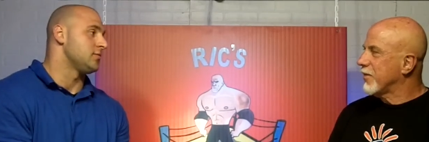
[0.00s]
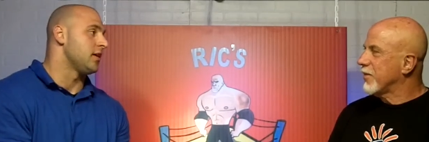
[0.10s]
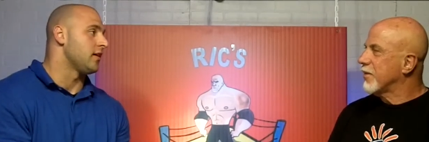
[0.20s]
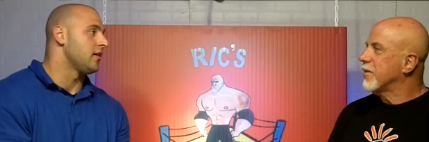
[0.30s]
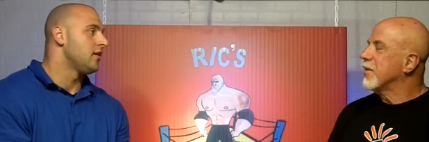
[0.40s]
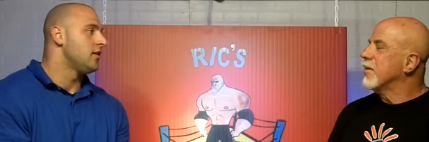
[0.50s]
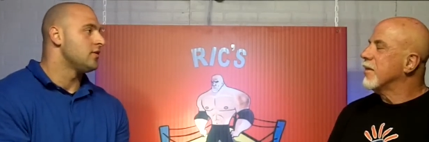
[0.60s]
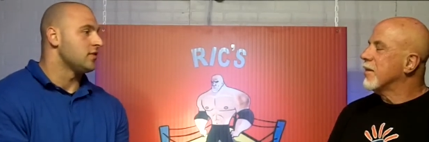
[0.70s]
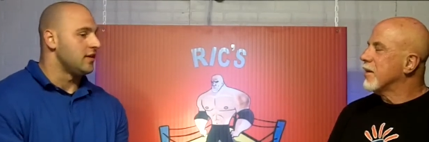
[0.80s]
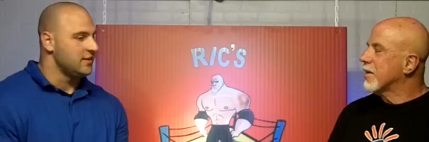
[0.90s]
Speaker 1: spike.
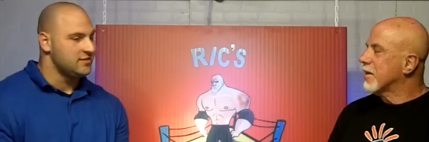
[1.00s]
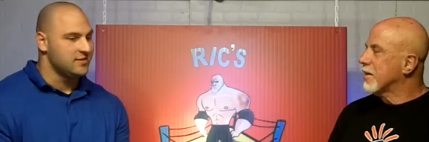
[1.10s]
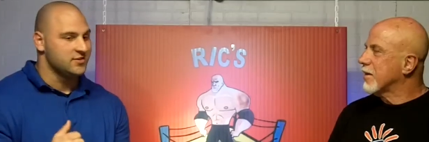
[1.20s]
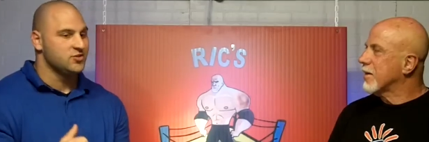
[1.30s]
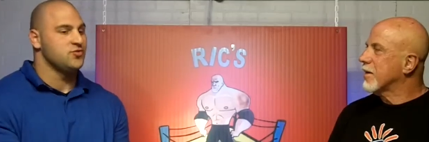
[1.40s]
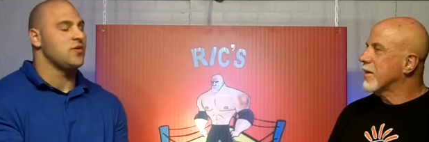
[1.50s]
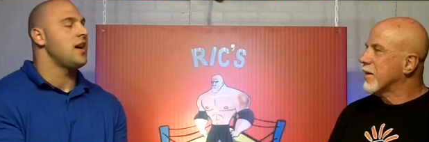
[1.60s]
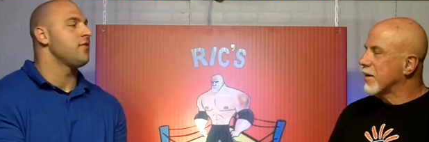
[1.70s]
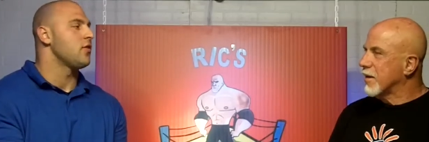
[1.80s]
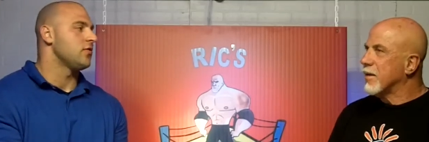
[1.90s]
So the insulin is
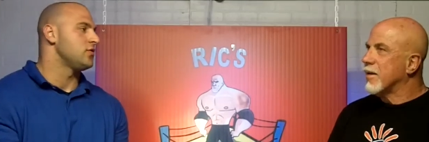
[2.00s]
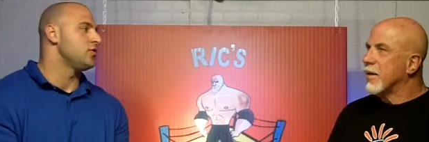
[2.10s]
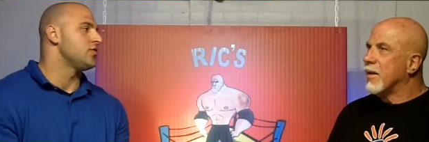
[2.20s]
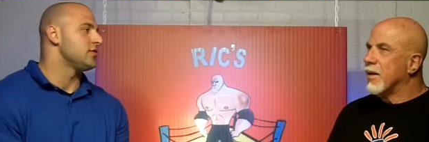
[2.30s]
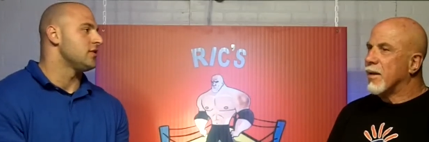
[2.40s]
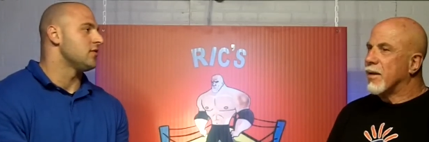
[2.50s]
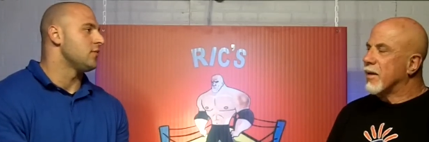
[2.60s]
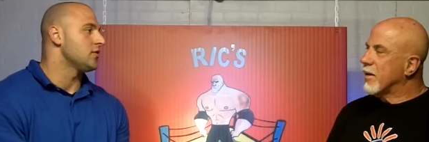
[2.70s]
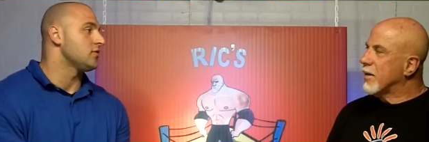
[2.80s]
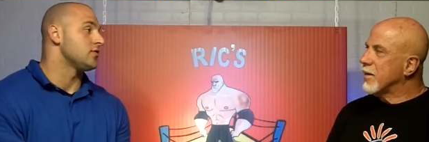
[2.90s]
driving all those nutrients into the
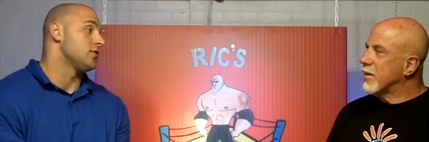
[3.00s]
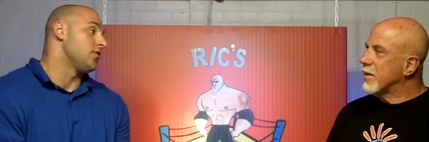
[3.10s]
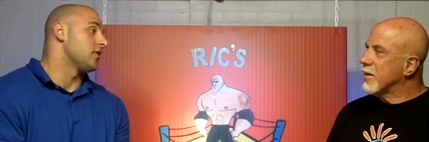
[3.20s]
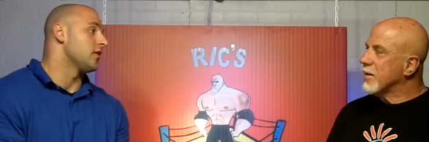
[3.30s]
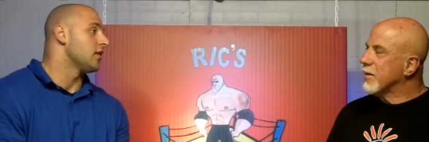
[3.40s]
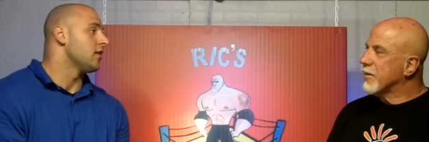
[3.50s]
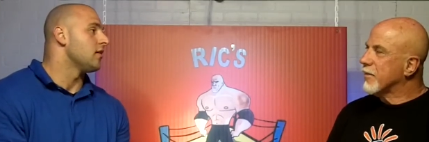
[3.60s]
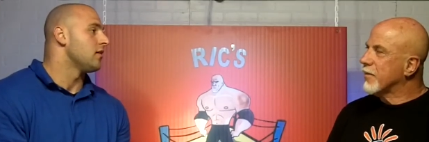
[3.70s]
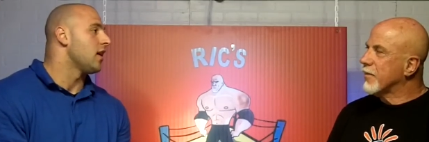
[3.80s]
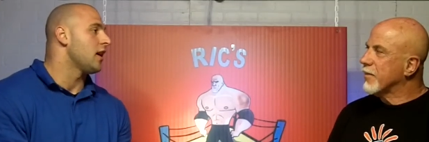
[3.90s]
muscle, so you're going to get
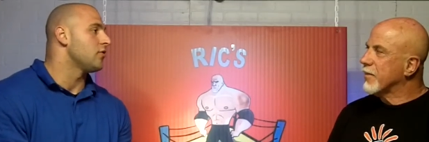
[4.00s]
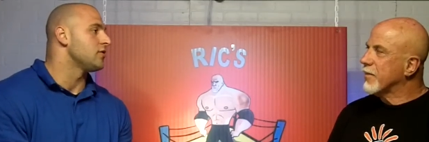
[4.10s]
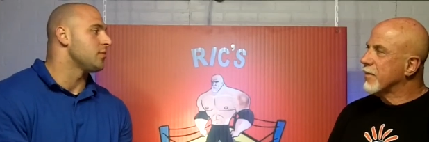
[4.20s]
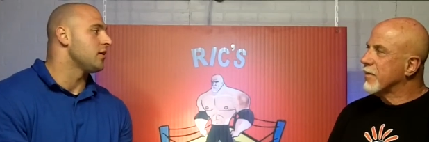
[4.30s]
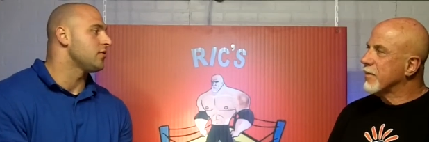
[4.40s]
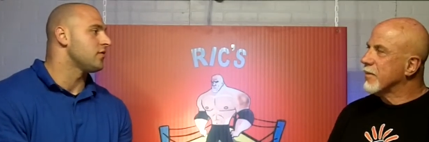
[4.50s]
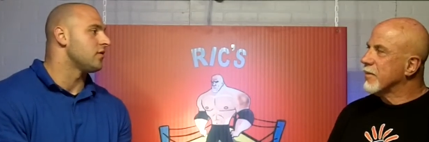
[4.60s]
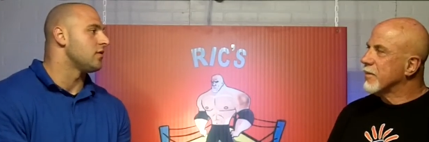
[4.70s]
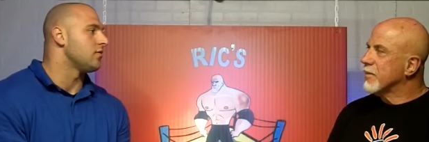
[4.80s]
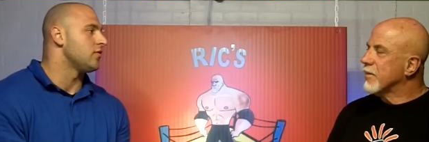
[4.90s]
a, a higher response for
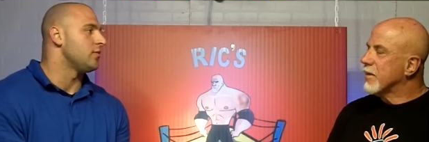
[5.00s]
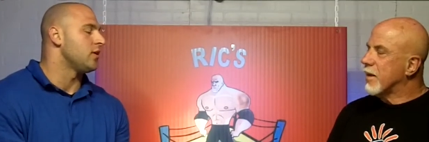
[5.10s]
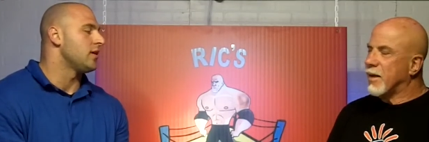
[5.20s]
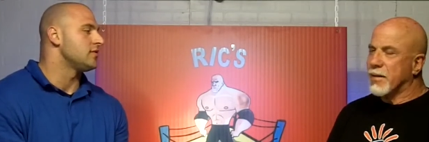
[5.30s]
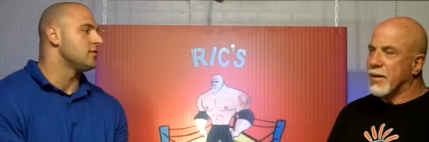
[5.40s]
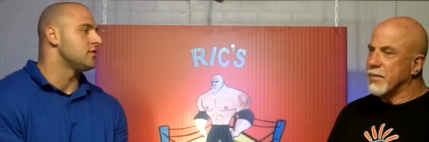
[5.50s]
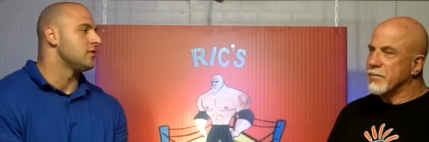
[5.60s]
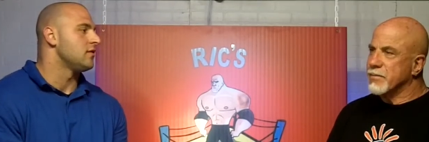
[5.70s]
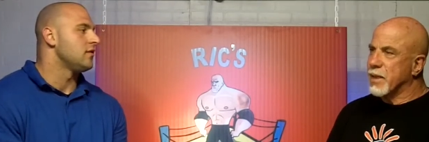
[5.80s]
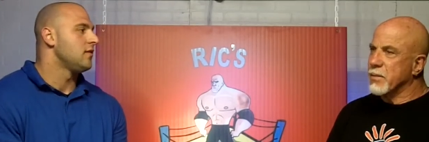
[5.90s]
the for the amino acids. I, am
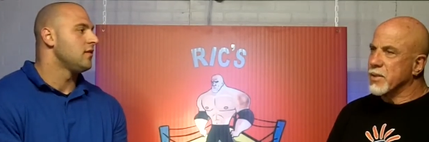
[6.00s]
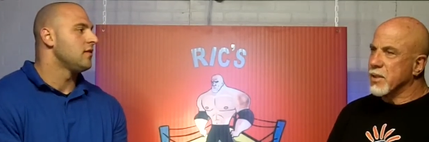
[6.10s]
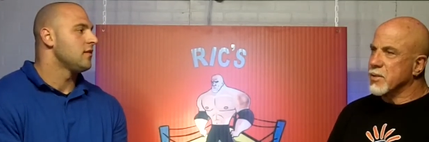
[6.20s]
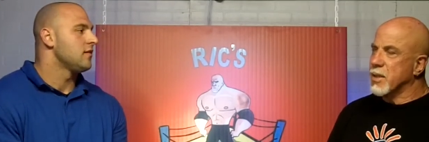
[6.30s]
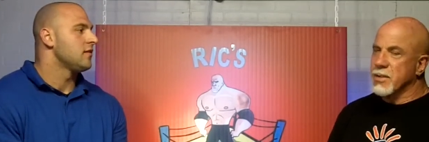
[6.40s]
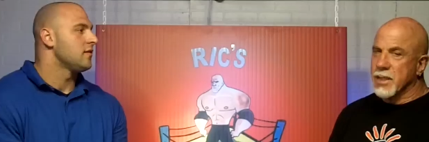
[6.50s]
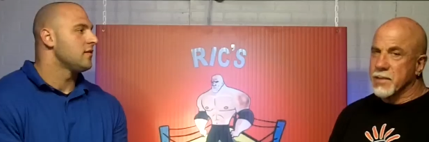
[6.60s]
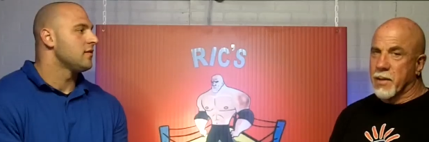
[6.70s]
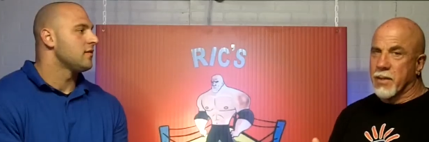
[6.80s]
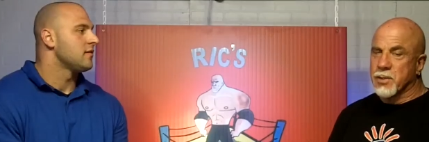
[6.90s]
Speaker 2: going to start trying. You guys
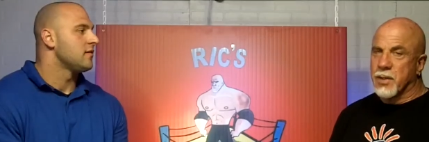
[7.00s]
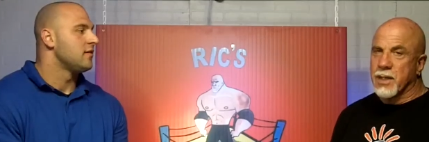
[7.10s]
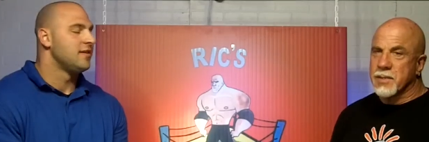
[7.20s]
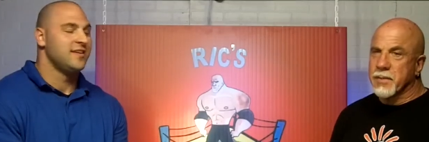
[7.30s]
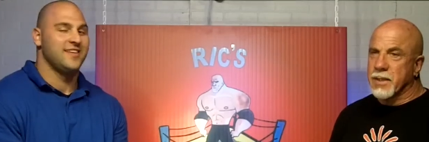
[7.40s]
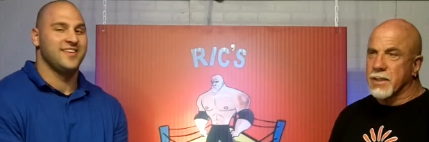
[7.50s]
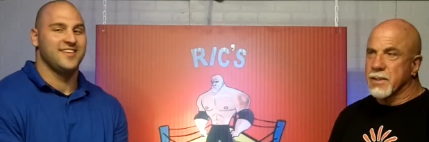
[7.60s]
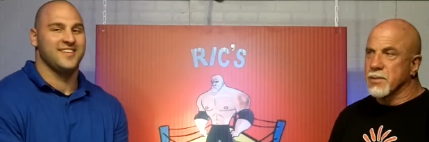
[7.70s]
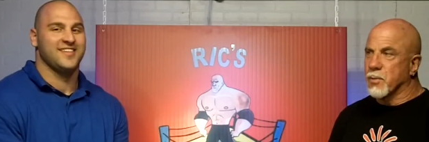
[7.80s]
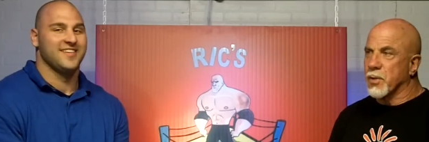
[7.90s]
might want to try this because
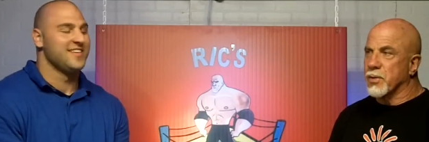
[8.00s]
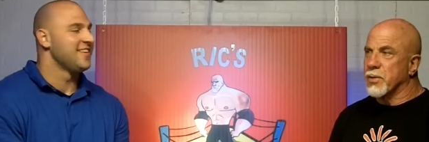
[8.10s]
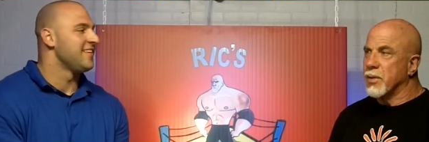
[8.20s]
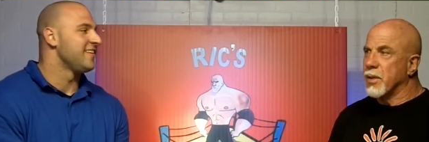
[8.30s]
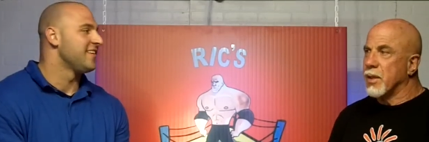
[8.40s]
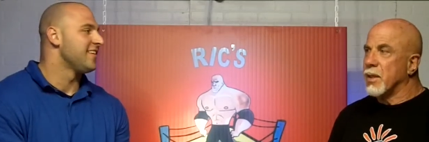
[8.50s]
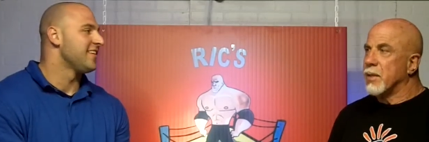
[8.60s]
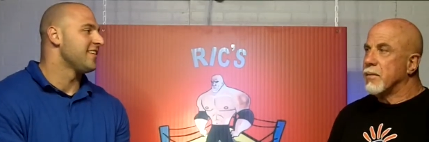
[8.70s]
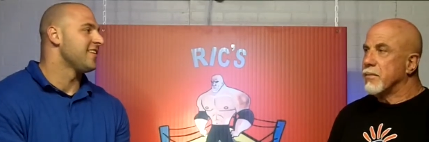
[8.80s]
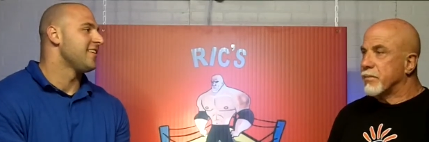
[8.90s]
it's worth
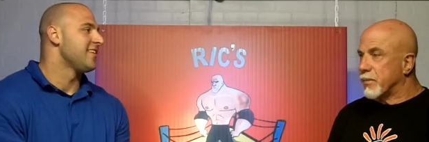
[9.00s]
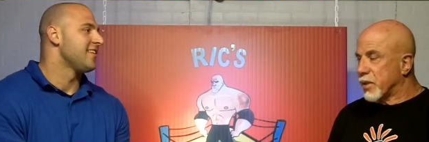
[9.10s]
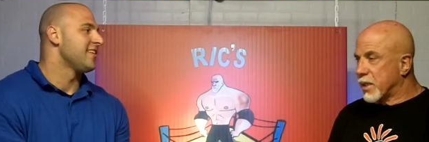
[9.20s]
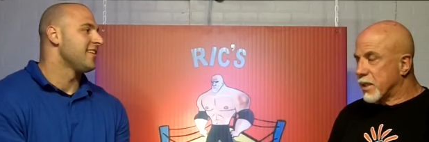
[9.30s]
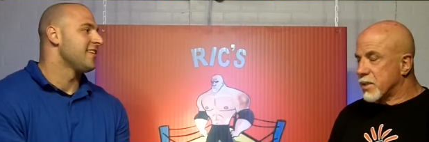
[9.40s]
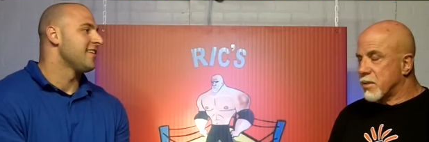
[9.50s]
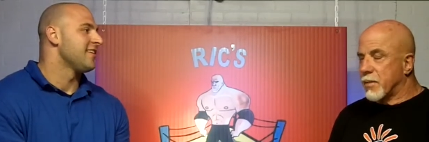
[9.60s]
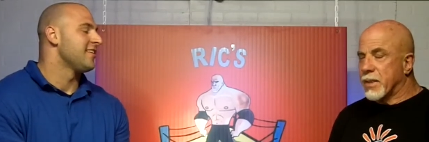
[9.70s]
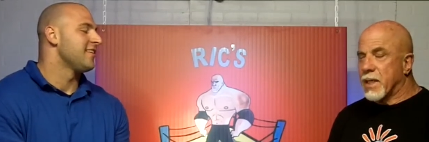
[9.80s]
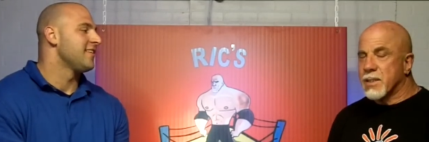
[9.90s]
looking into. I
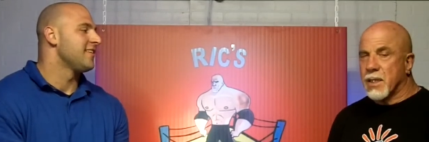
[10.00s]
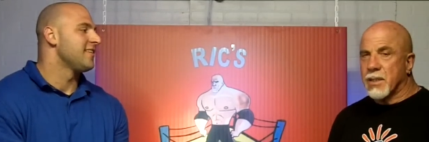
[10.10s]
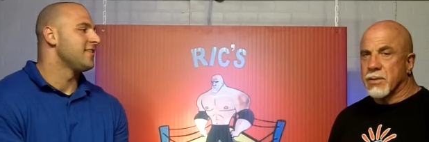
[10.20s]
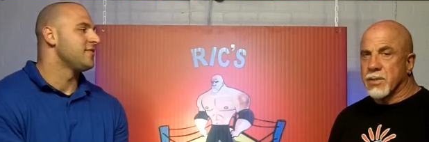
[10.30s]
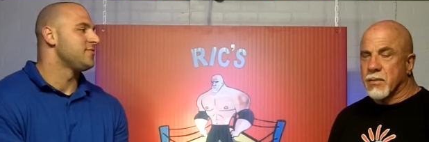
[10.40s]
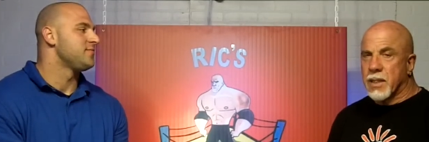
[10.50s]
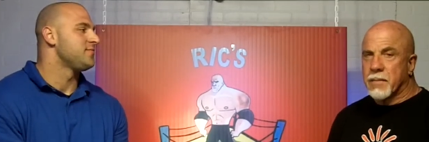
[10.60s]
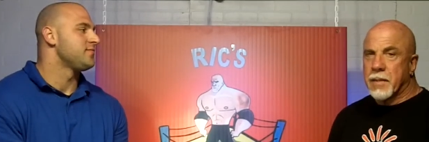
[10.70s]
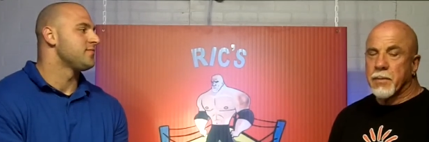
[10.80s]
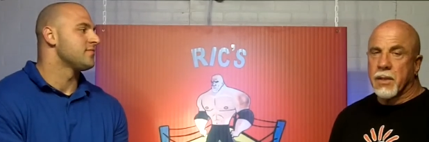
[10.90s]
mean, I, I know so many
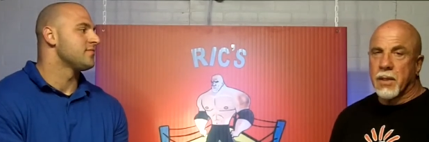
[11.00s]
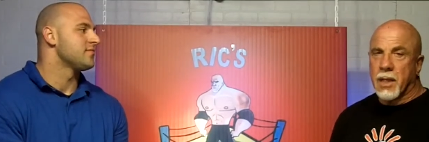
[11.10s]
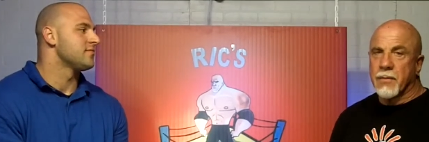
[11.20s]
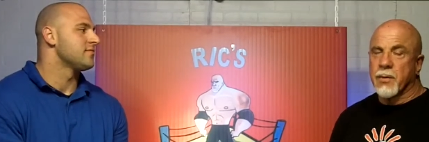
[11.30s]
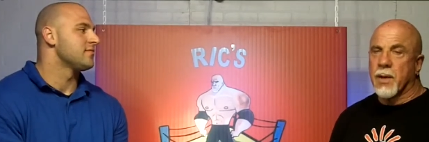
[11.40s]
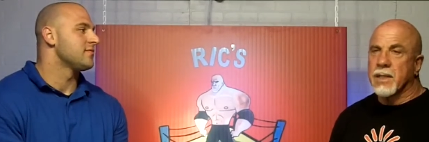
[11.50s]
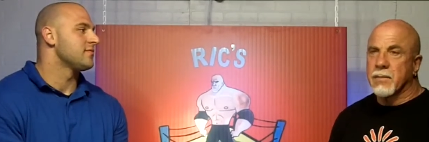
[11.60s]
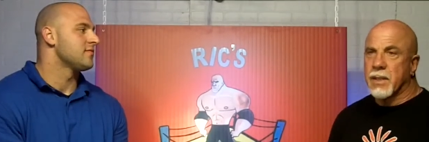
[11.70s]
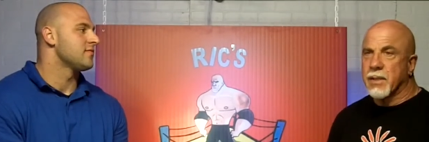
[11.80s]
people, and a lot of you write to me.